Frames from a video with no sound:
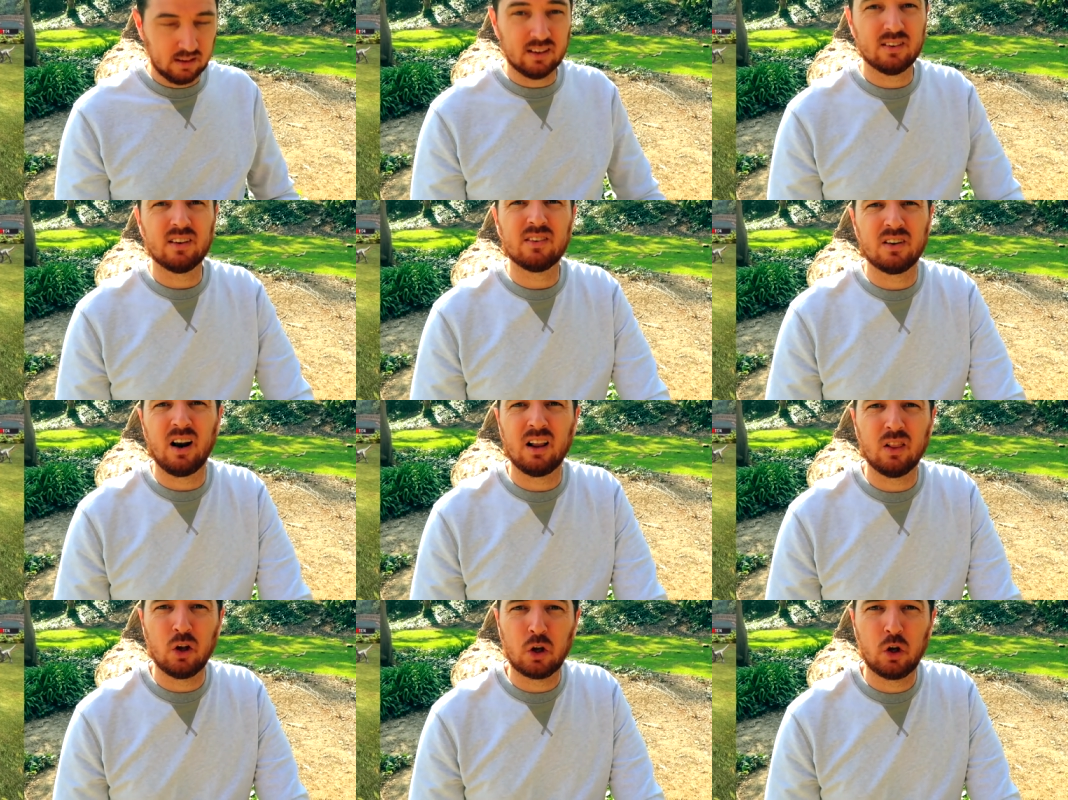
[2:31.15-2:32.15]
This does
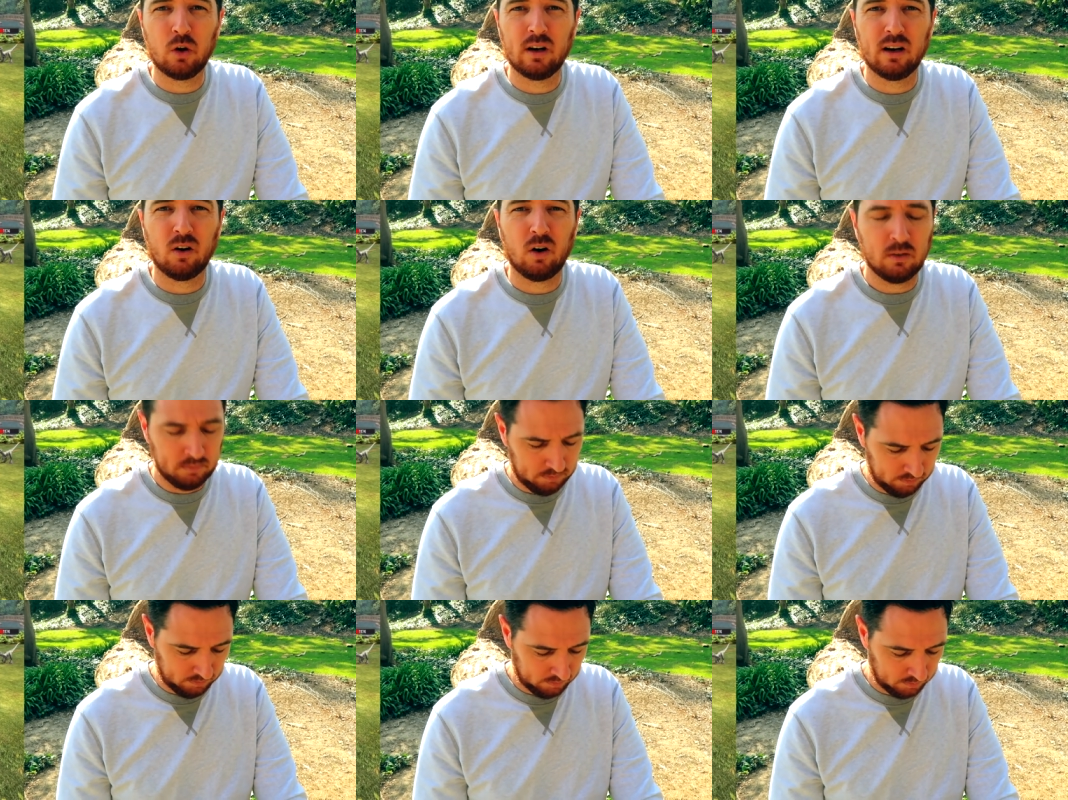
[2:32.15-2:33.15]
not look good at all.
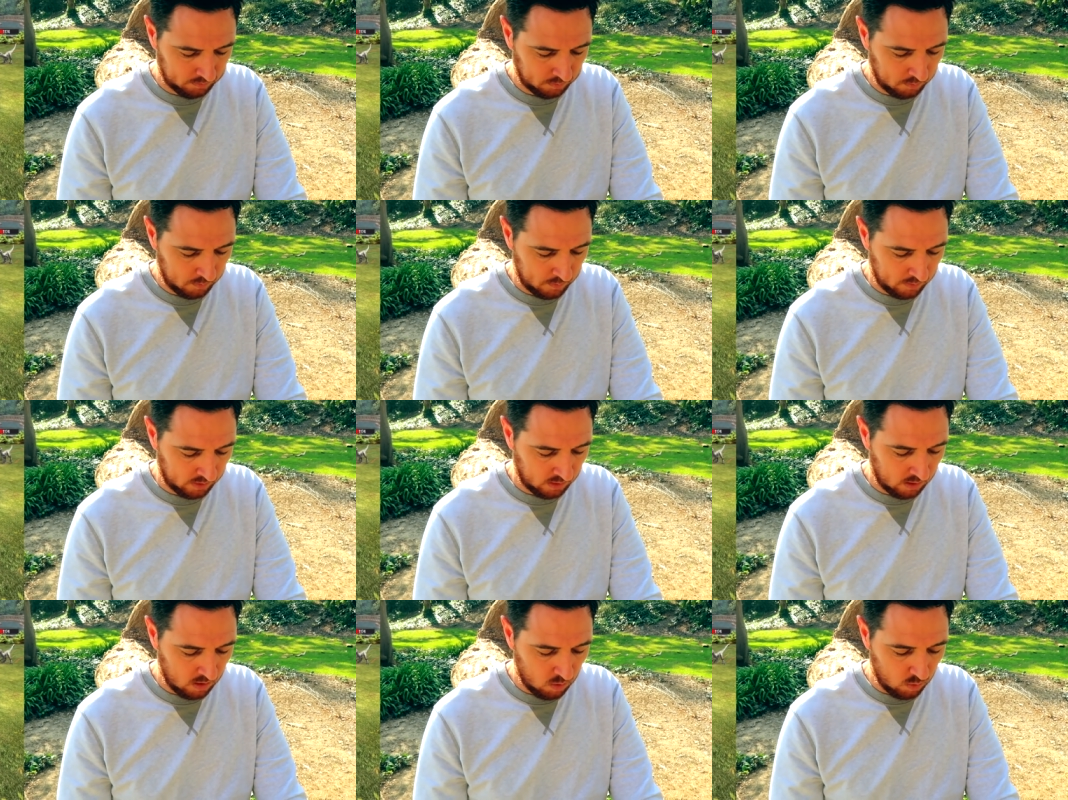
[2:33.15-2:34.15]

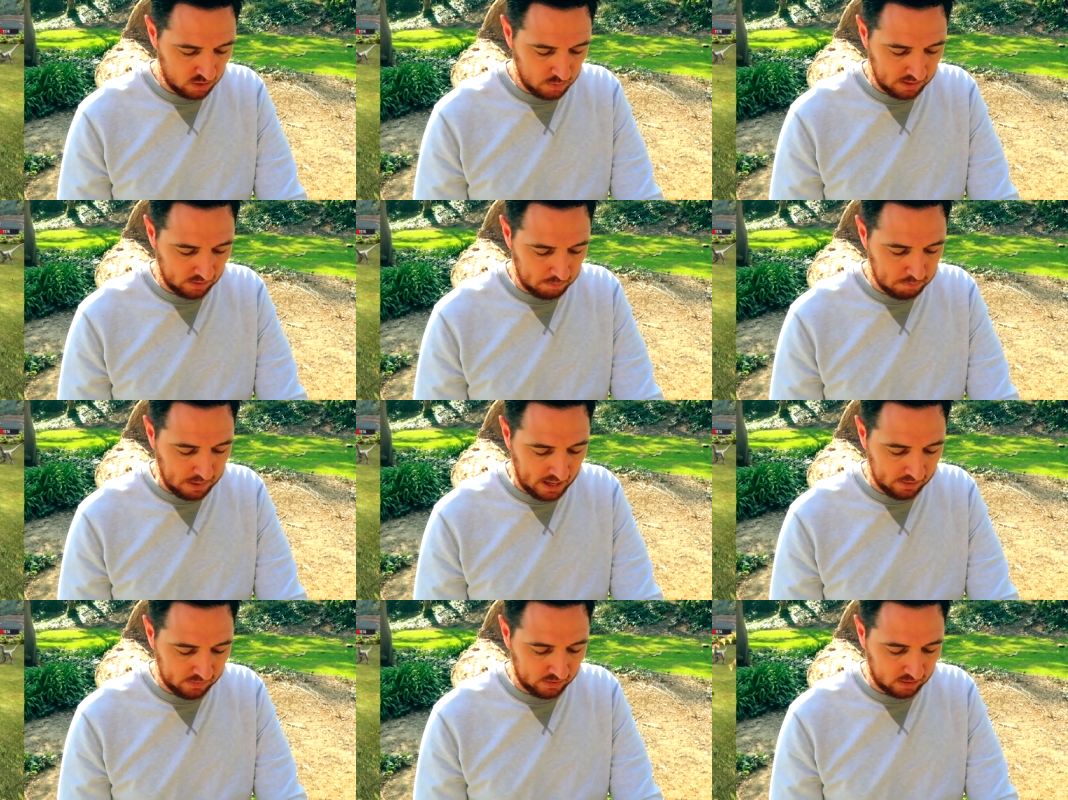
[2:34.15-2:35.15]
Which means I'm
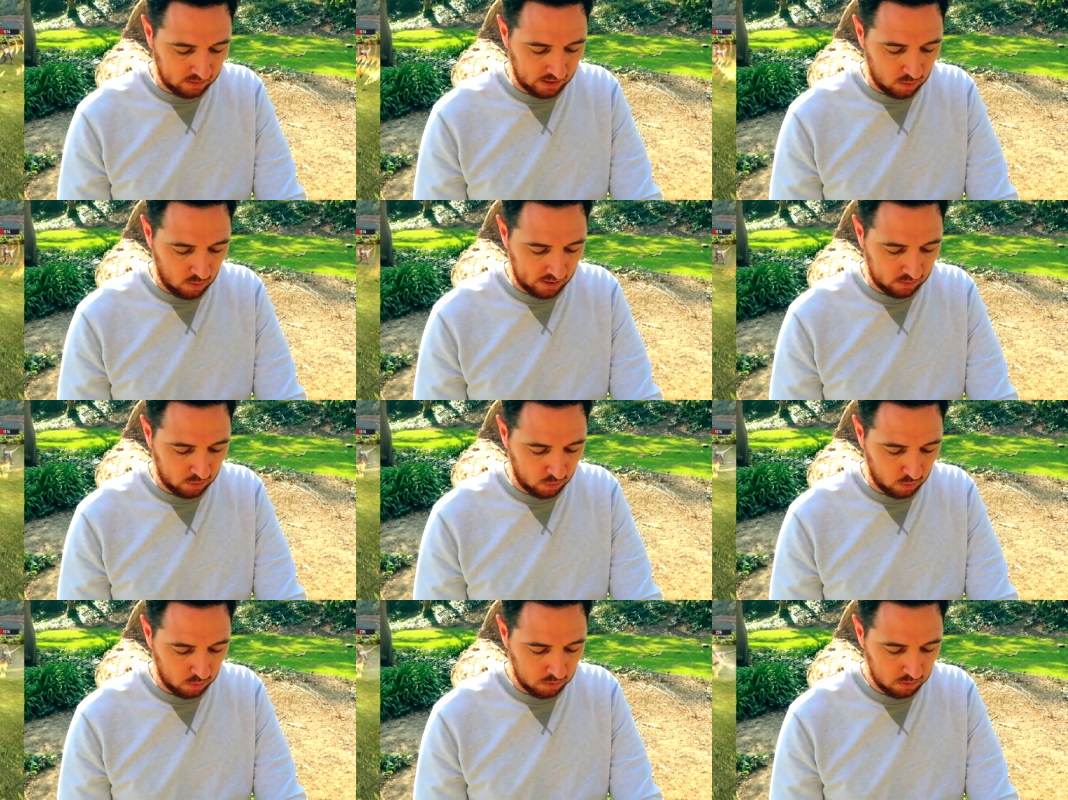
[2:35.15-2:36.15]
basically going
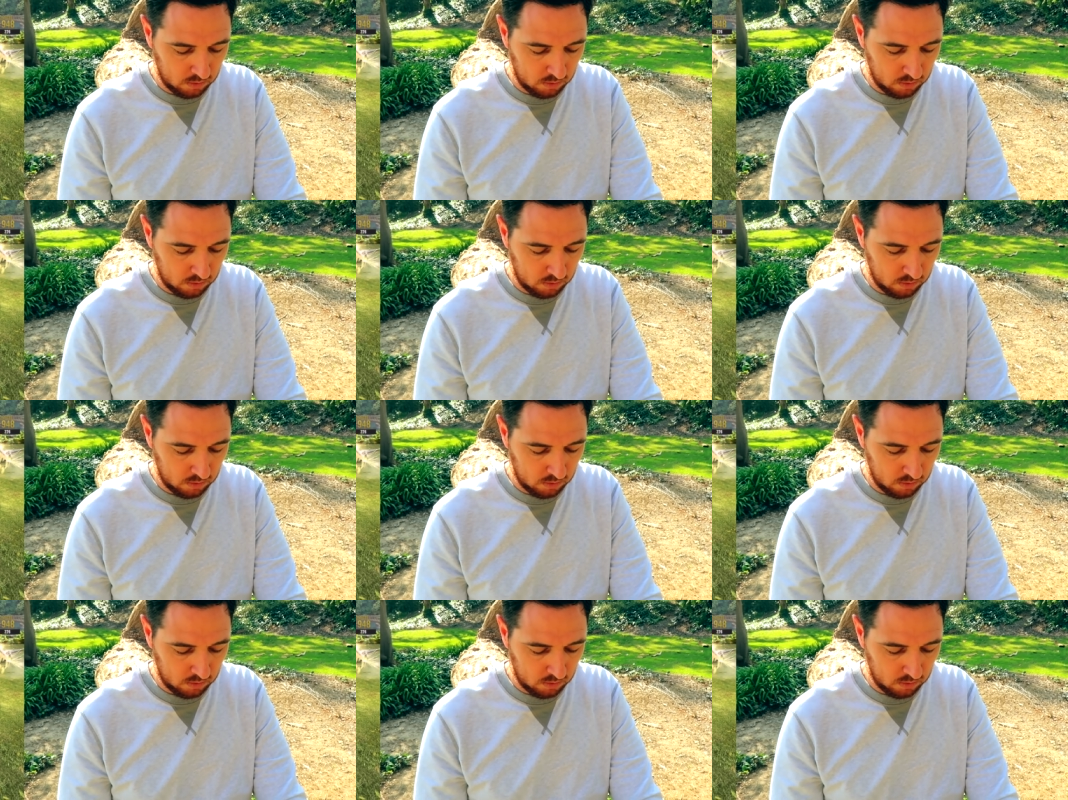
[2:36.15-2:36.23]
to